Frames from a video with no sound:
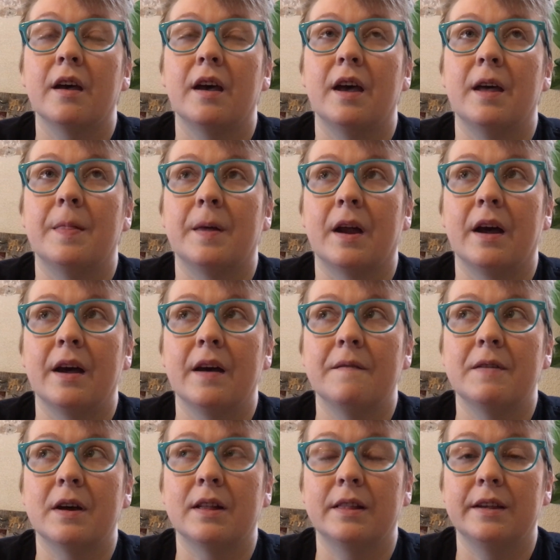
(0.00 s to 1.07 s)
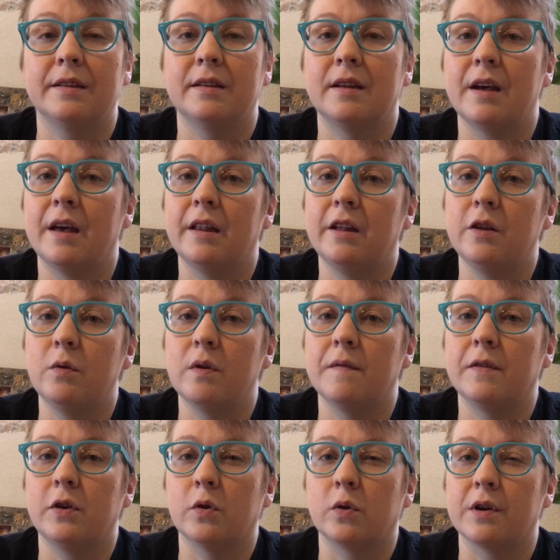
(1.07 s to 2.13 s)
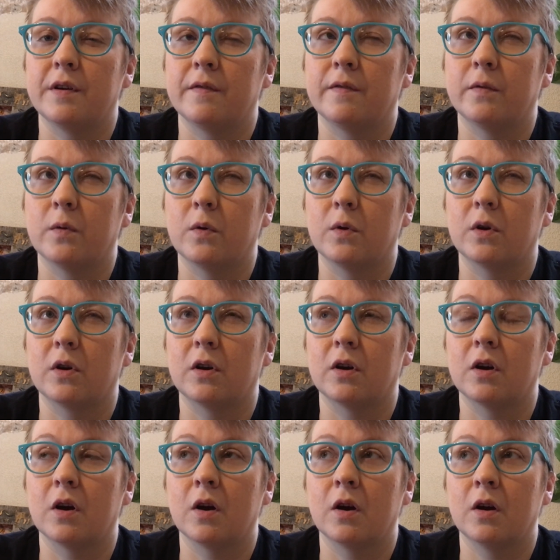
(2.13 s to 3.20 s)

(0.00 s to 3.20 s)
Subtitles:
and that I have not listed any new inventory for